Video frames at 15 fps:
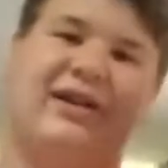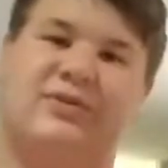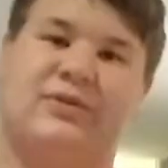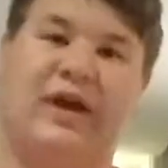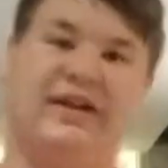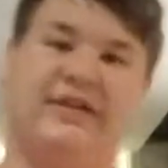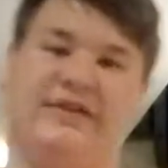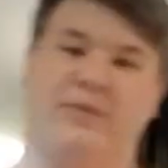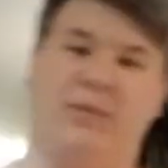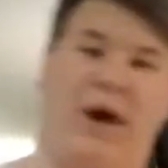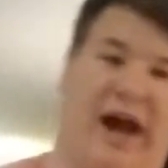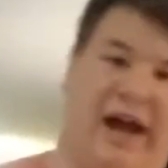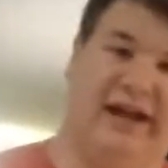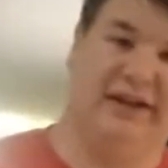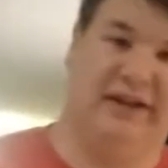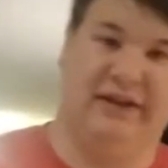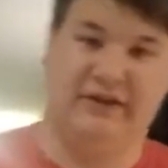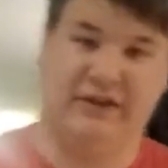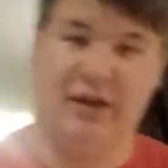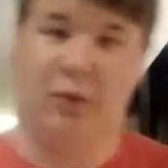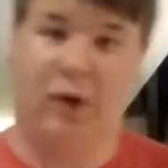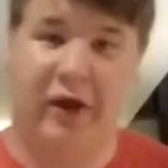that's why he, he's
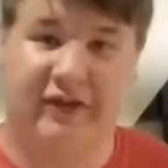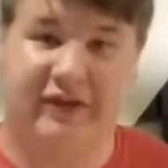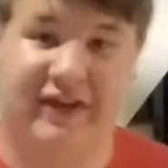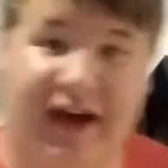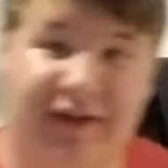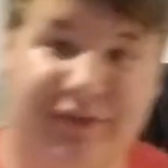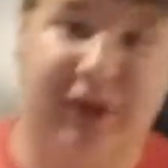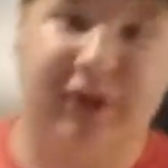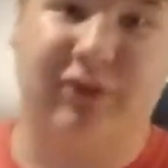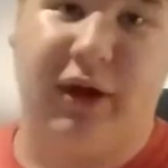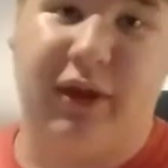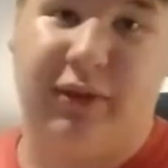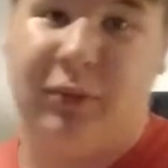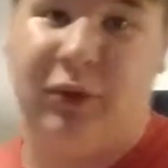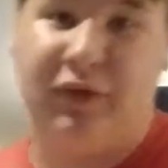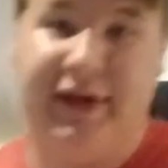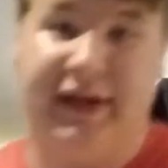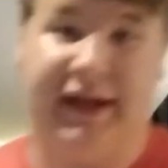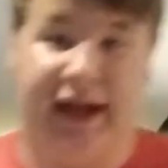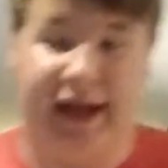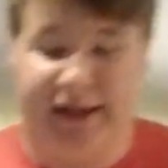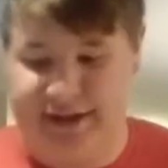gonna wear this halfway throughout the movie,
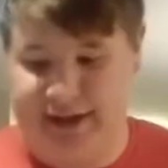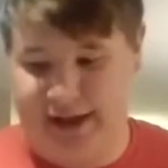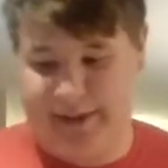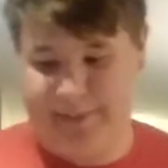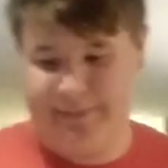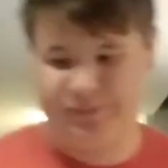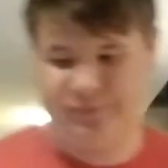and um,